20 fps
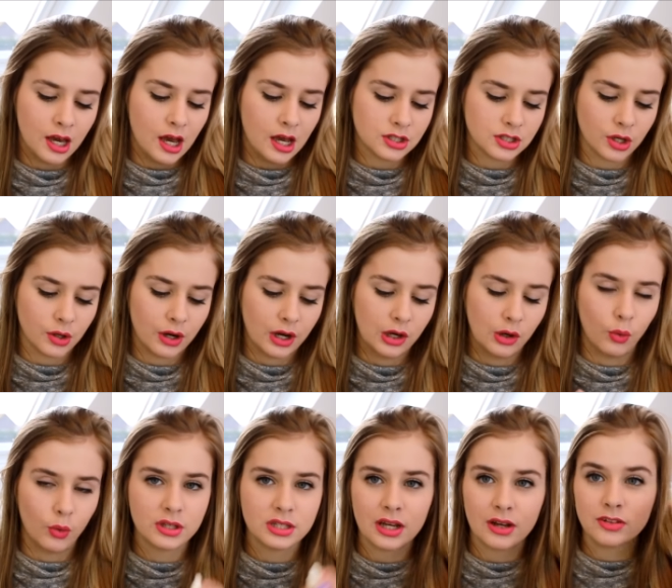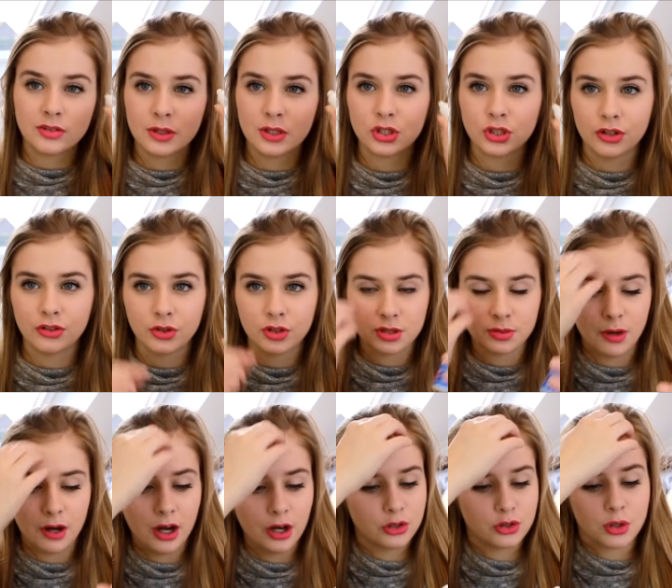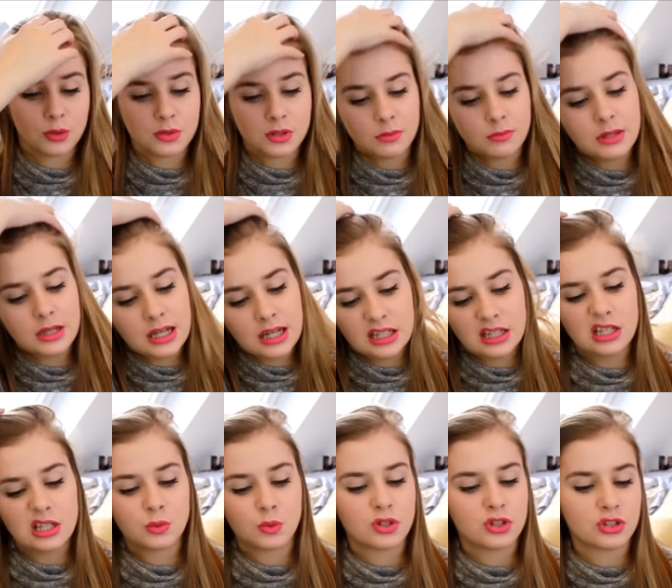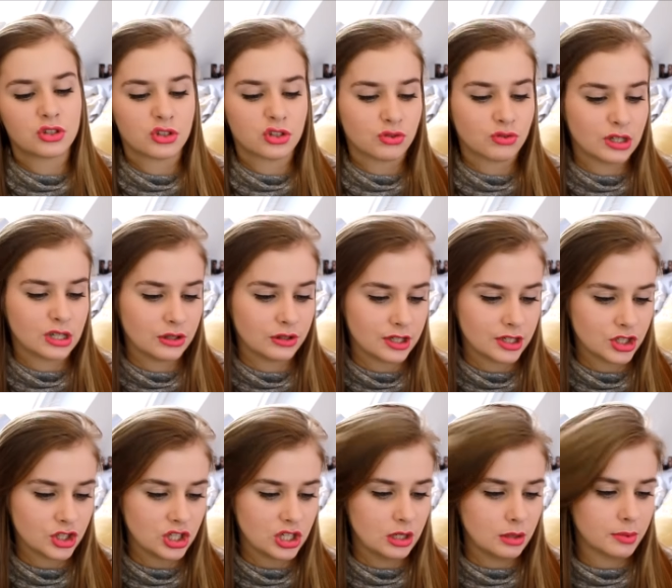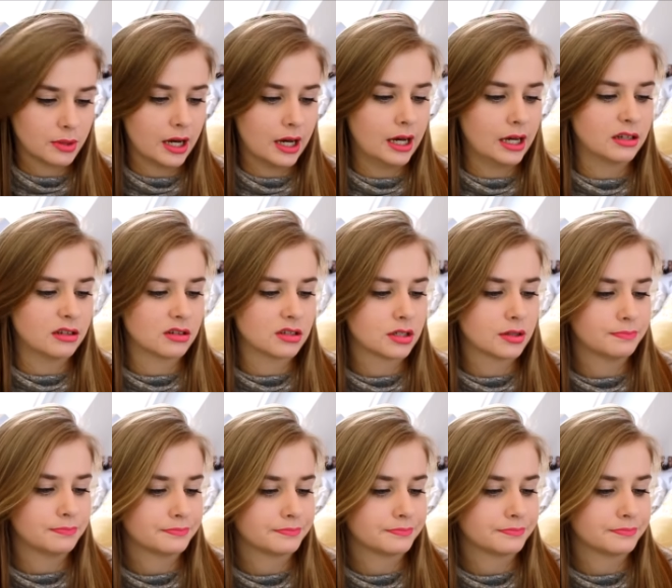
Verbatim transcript: so I always have to make sure I've got some eye drops on me, and these ones are just really really cheap, and it